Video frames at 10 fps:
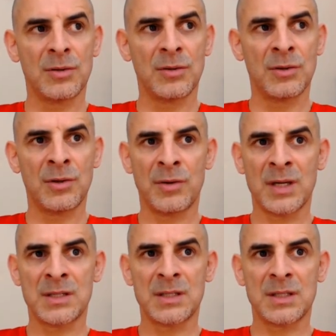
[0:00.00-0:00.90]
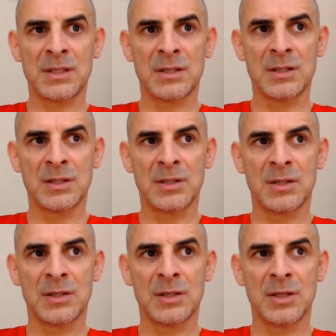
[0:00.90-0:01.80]
the rest
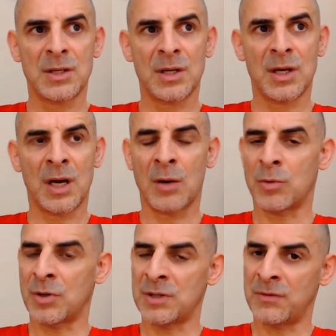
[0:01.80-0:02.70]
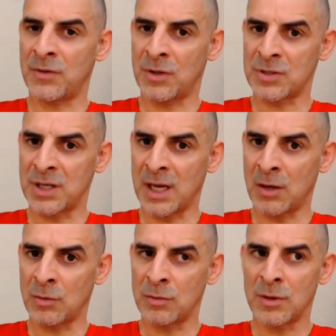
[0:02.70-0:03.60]
I will not divulge
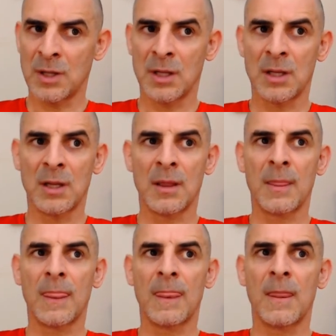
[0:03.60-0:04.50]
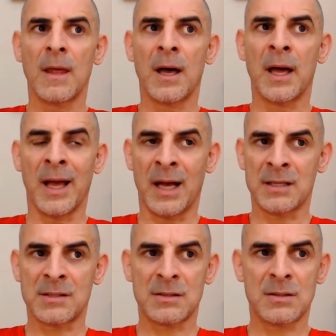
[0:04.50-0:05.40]
now. I
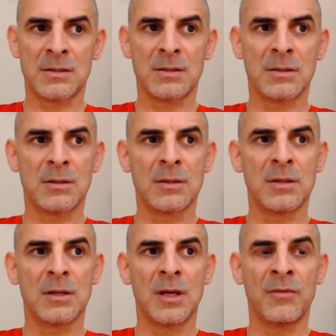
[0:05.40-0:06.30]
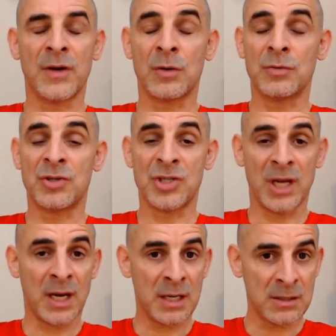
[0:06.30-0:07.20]
asked if I could
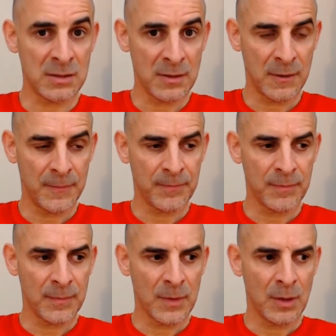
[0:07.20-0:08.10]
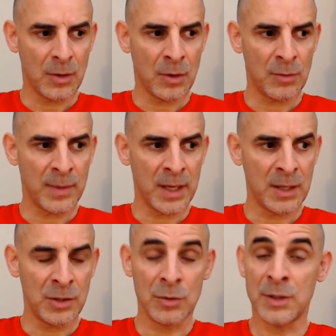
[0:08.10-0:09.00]
share it on my
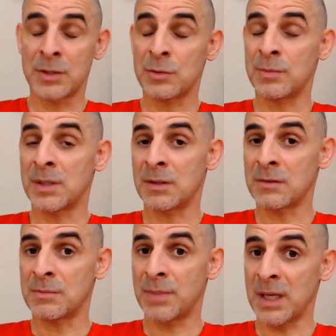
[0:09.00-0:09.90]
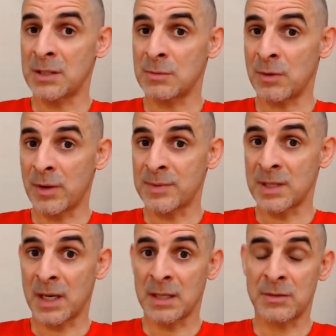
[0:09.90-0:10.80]
newly to build page on my
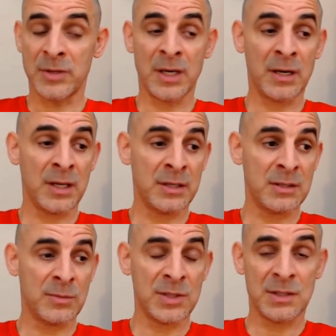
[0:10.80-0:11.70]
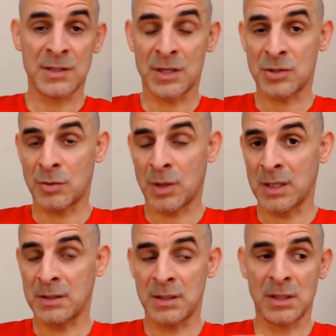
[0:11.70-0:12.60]
website regarding intimacy,
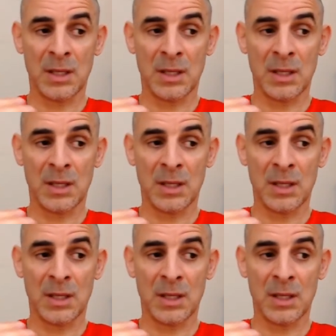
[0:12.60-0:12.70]
sexuality,